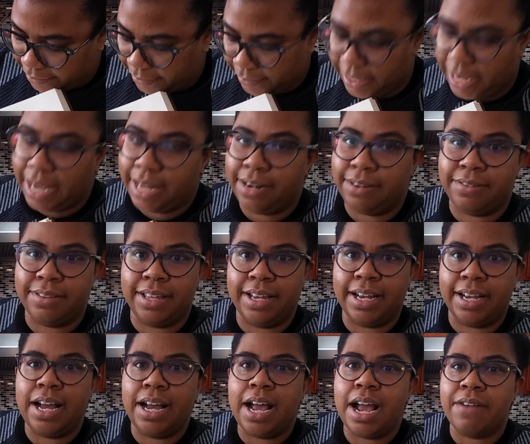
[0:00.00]
I don't think
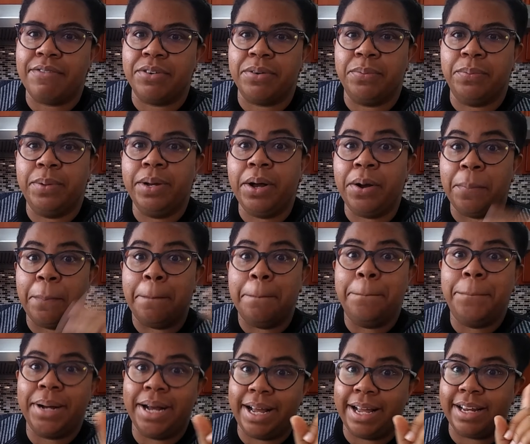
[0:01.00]
I ever will,
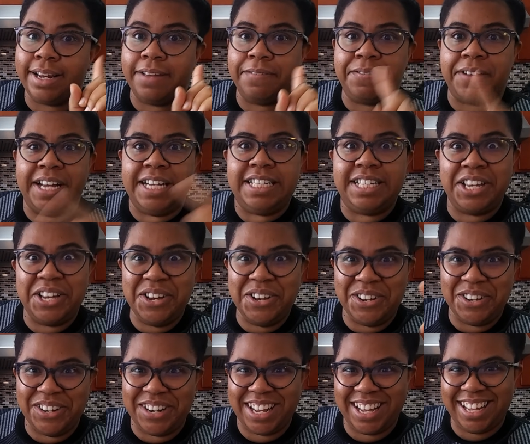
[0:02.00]
but if I
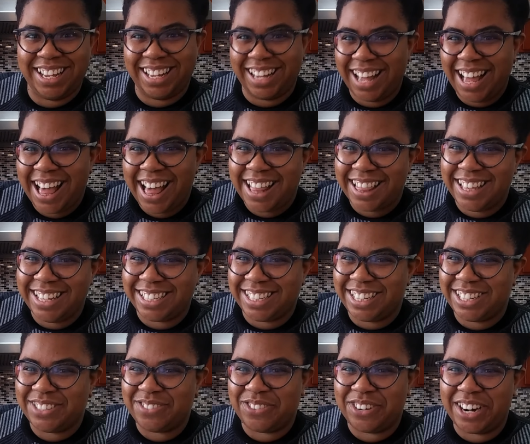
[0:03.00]
did, this
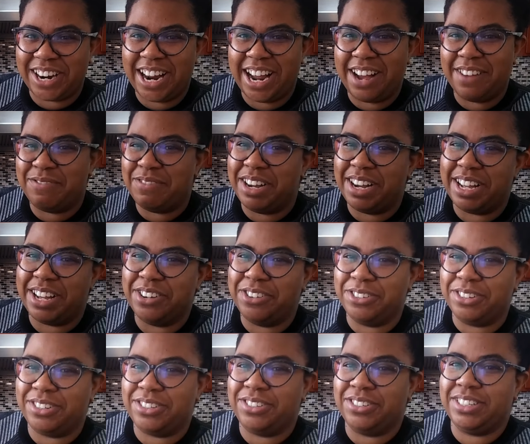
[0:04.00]
is where my
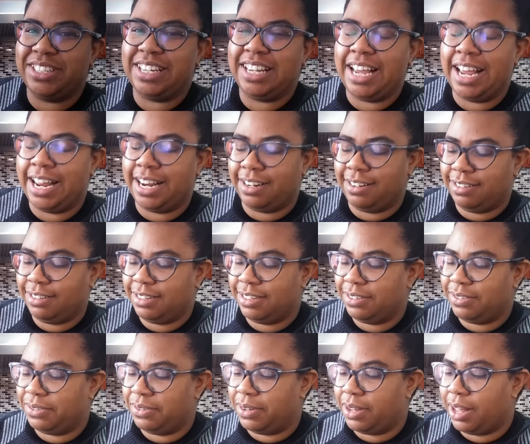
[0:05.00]
go-to game.
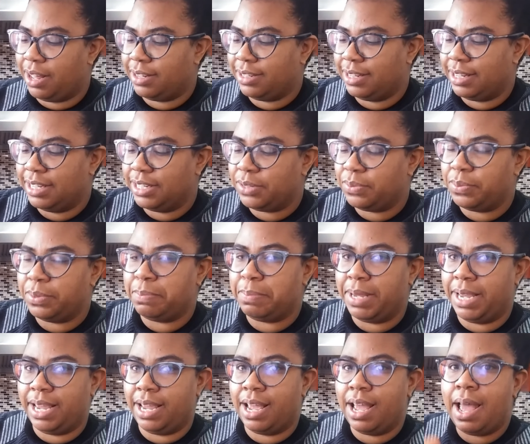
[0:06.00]
This would
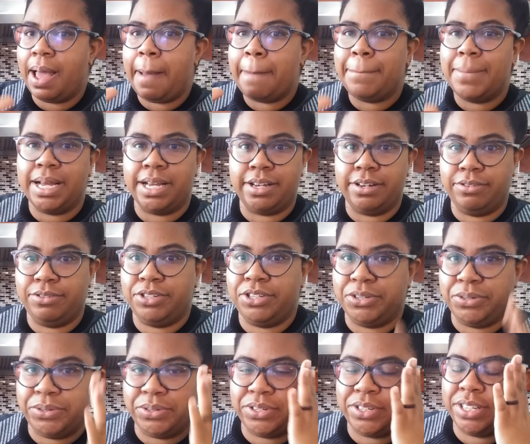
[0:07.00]
be my
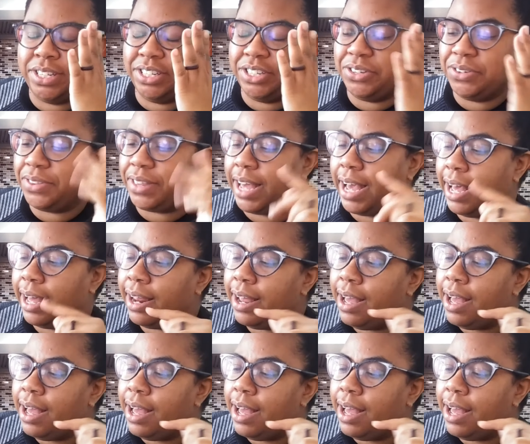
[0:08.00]
go-to to do that.